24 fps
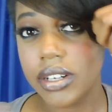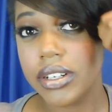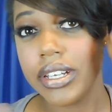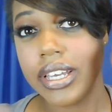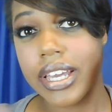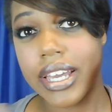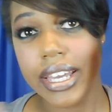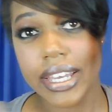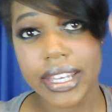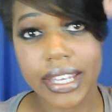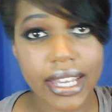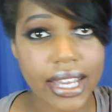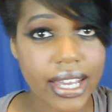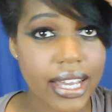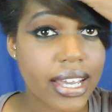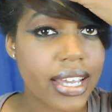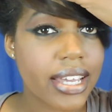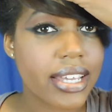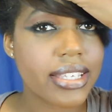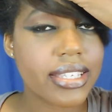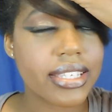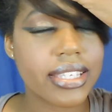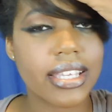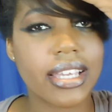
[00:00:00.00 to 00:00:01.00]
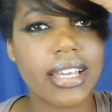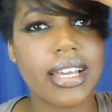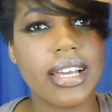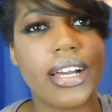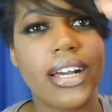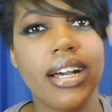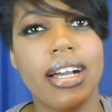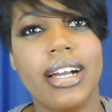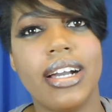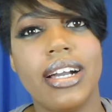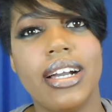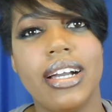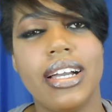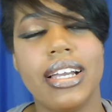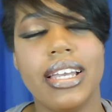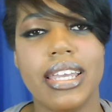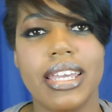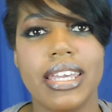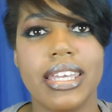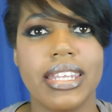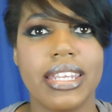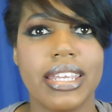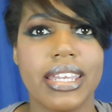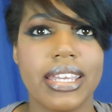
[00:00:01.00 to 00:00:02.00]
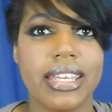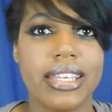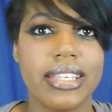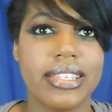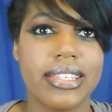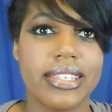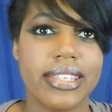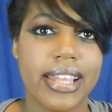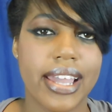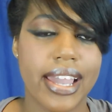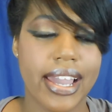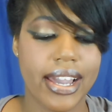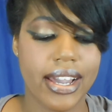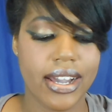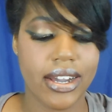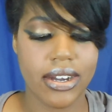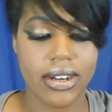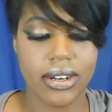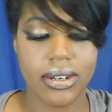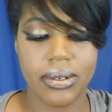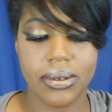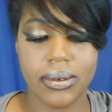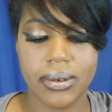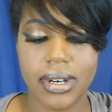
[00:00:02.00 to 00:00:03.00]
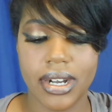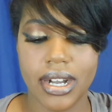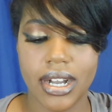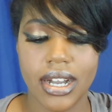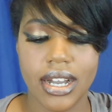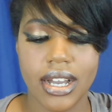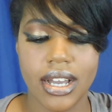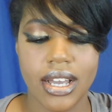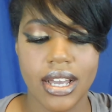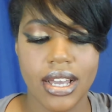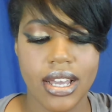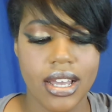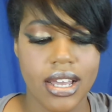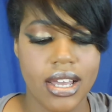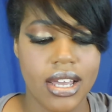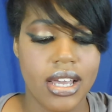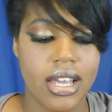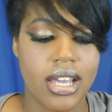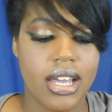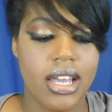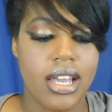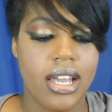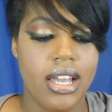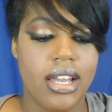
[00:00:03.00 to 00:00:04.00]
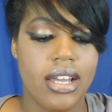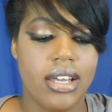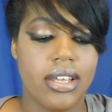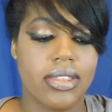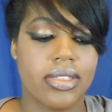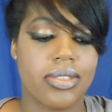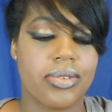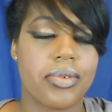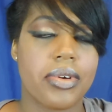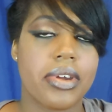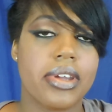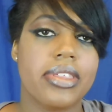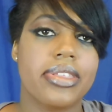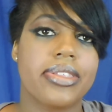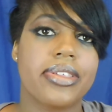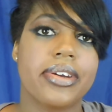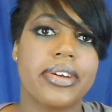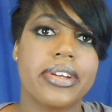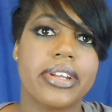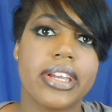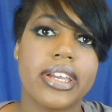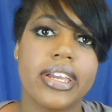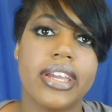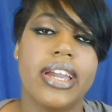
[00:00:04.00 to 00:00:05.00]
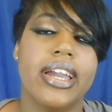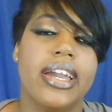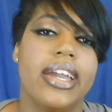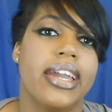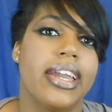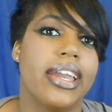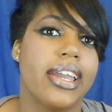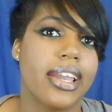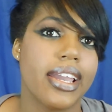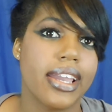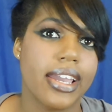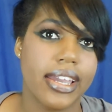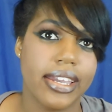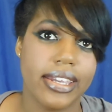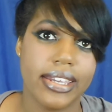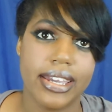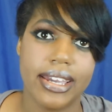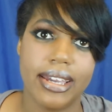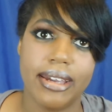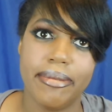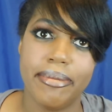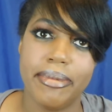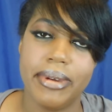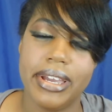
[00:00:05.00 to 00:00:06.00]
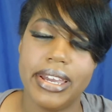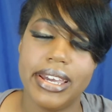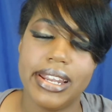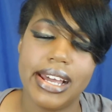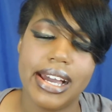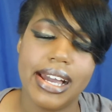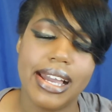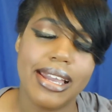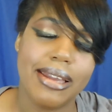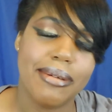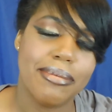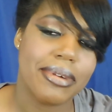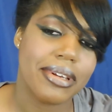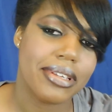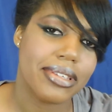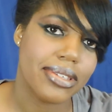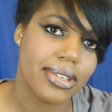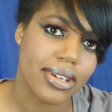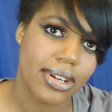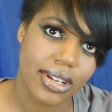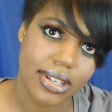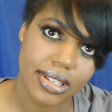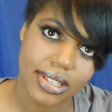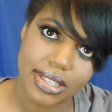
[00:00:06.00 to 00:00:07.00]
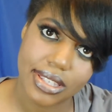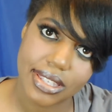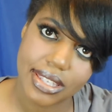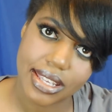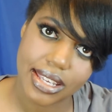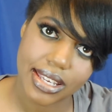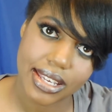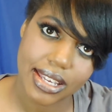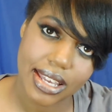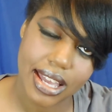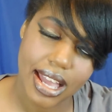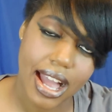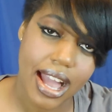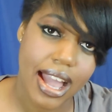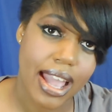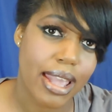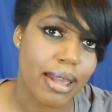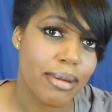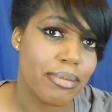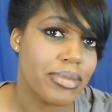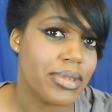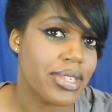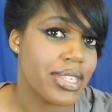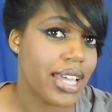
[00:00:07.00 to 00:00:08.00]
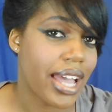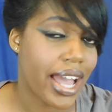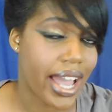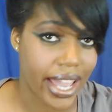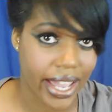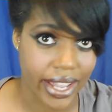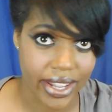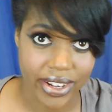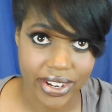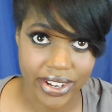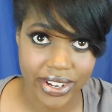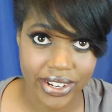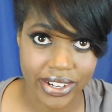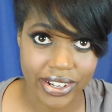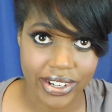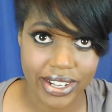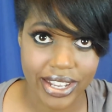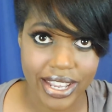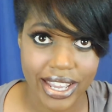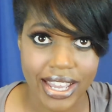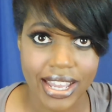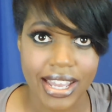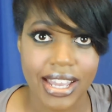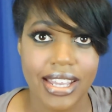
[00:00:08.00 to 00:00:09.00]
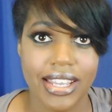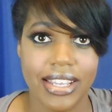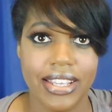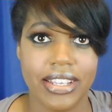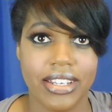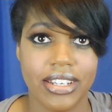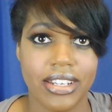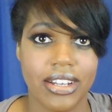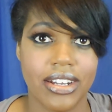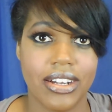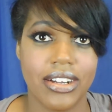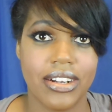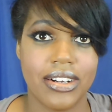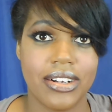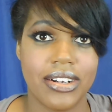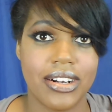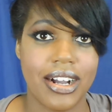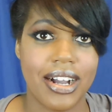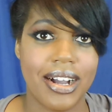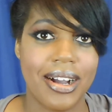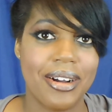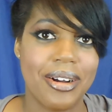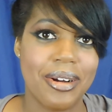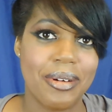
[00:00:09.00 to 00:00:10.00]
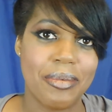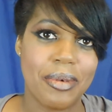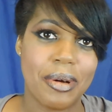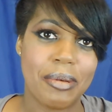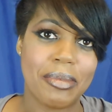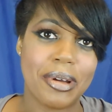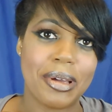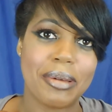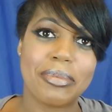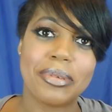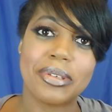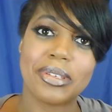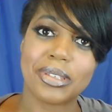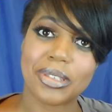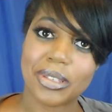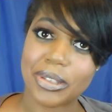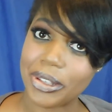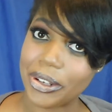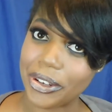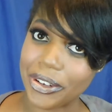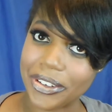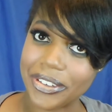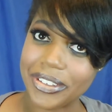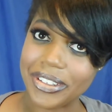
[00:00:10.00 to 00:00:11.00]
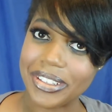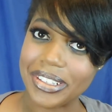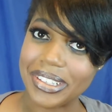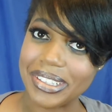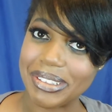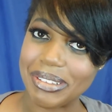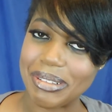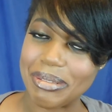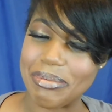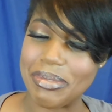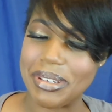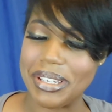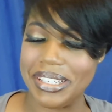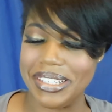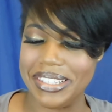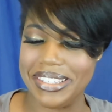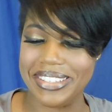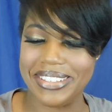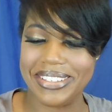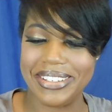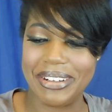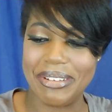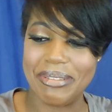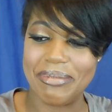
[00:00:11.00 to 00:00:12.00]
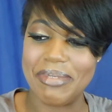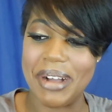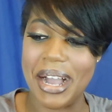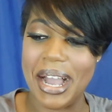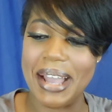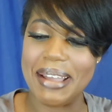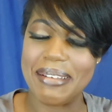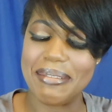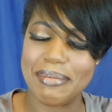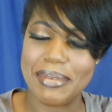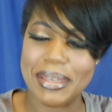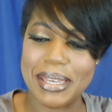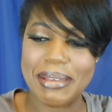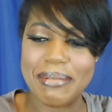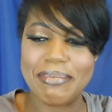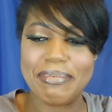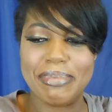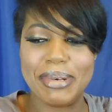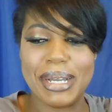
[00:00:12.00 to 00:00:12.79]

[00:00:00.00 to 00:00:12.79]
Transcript: Okay, guys, it is now 3:30 a.m. and I am exhausted. I am tired. You know, I might be slurring a little bit, so don't mind me.